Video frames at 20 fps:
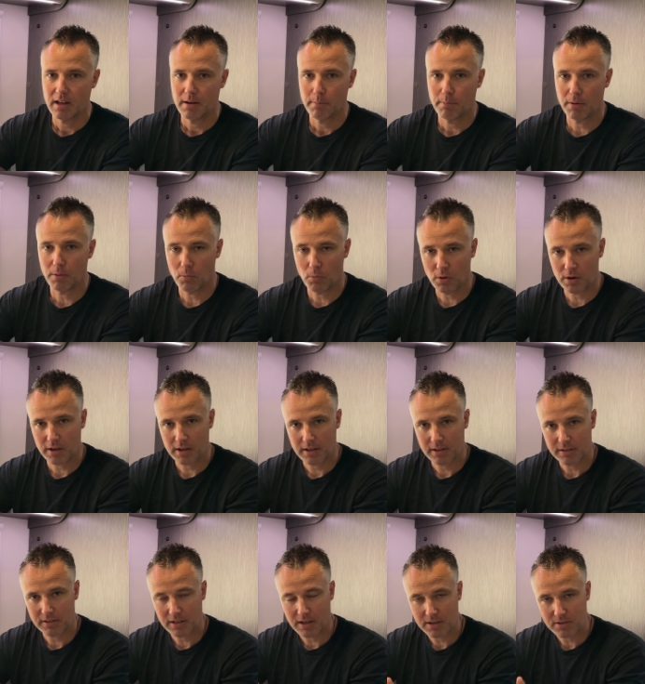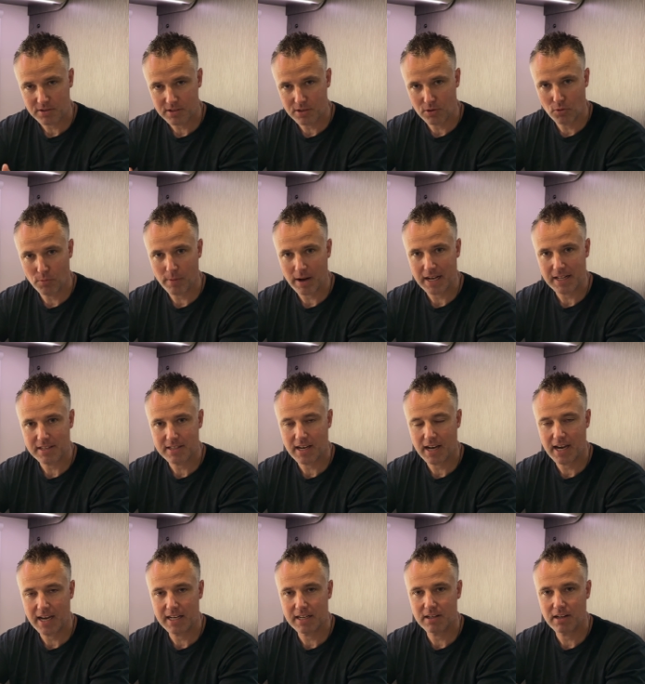but want to still
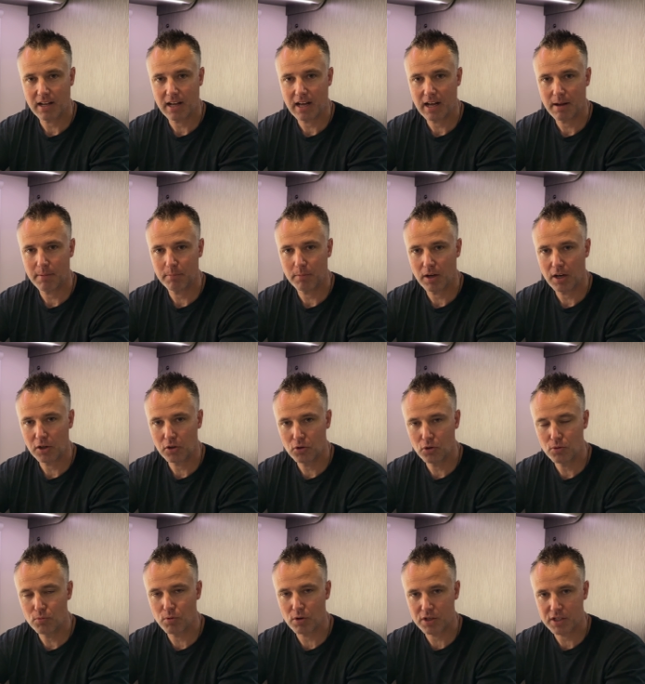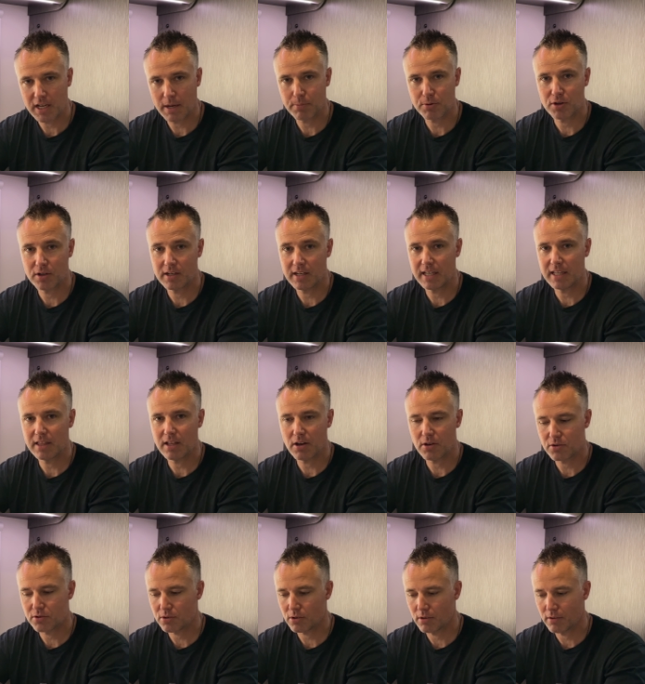maintain a good reception in
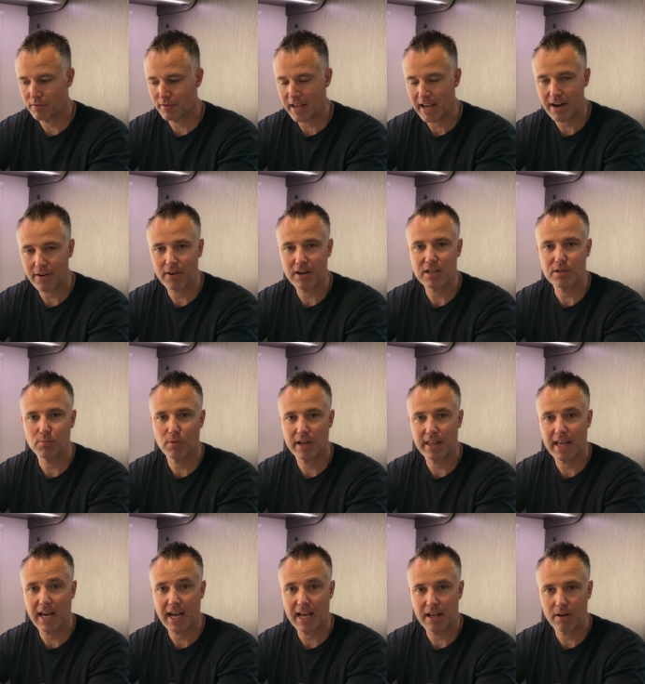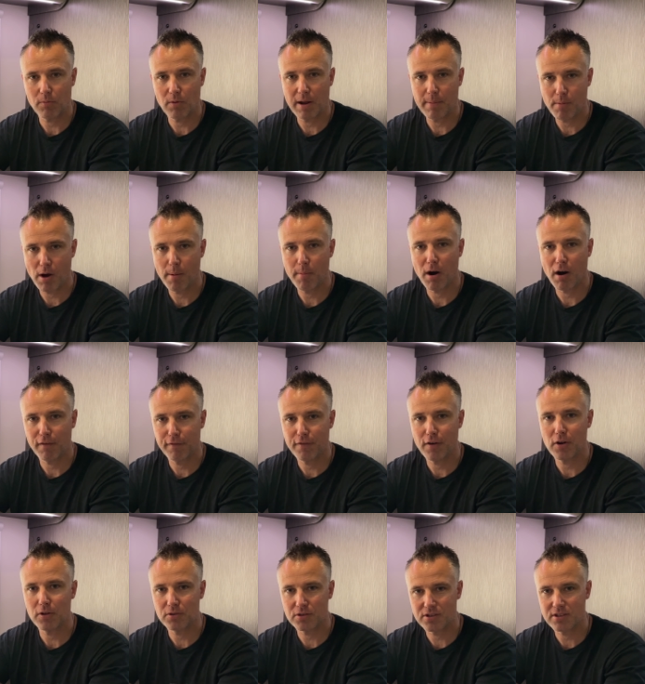those sort of areas where mobile
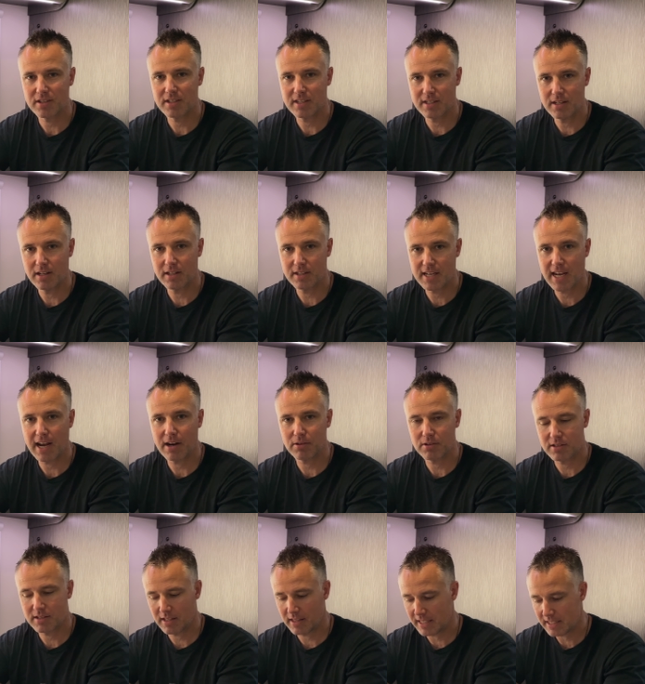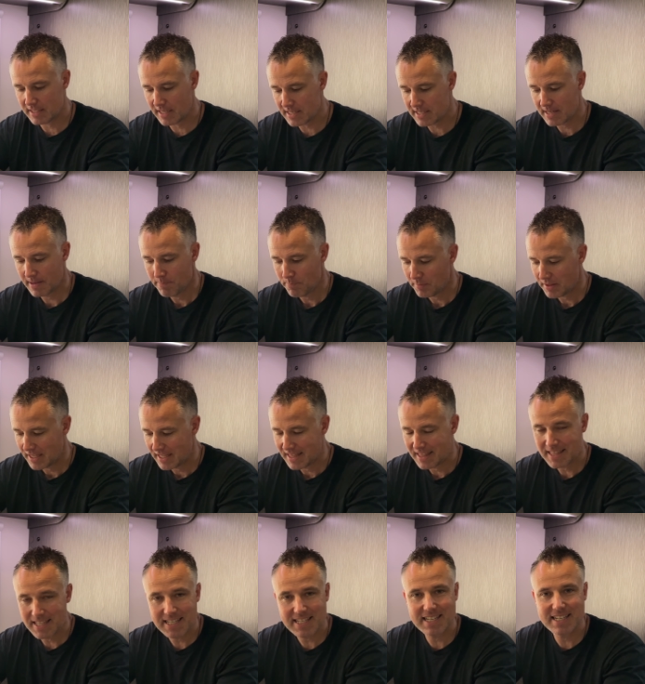phones towers still exist,
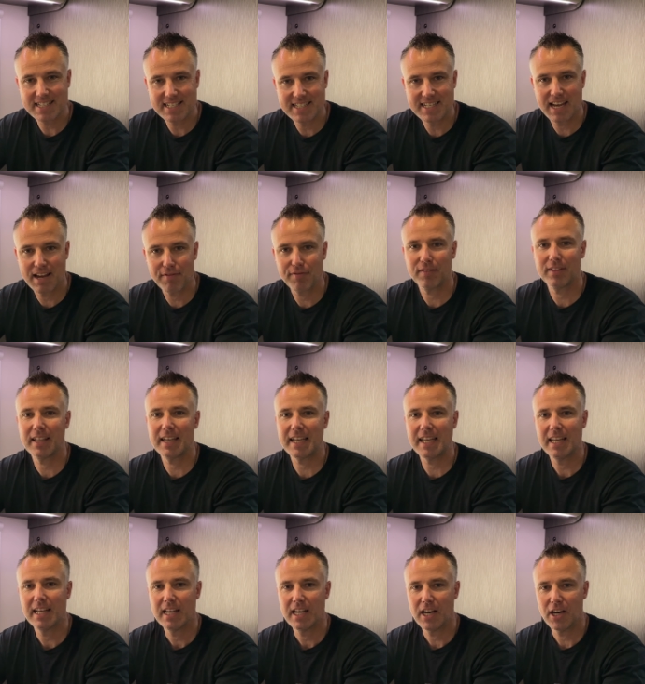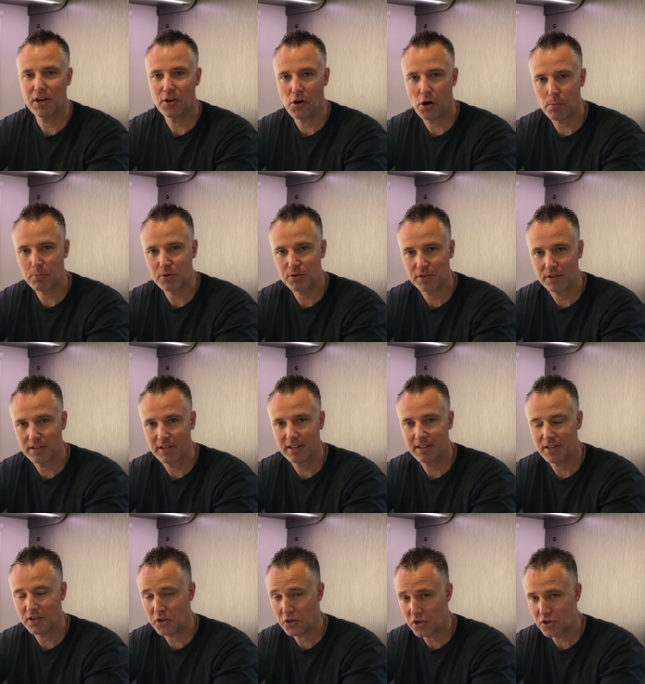this is definitely an option
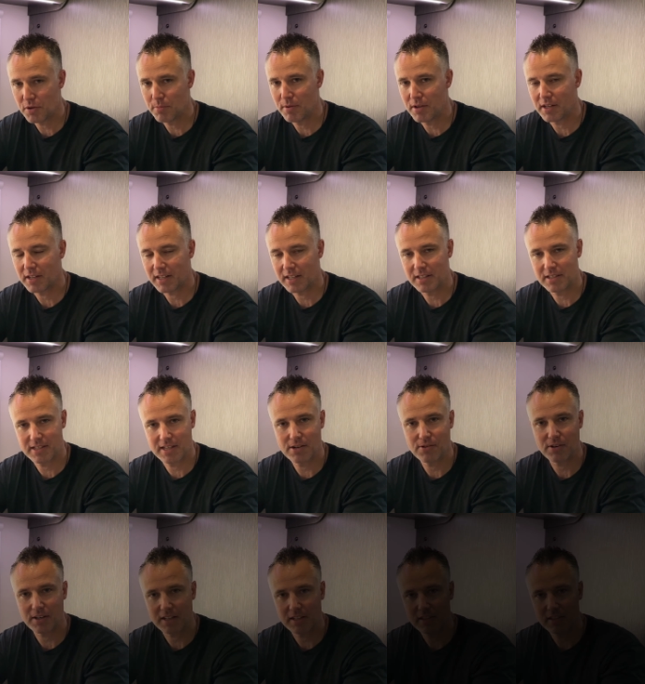that you should be considering.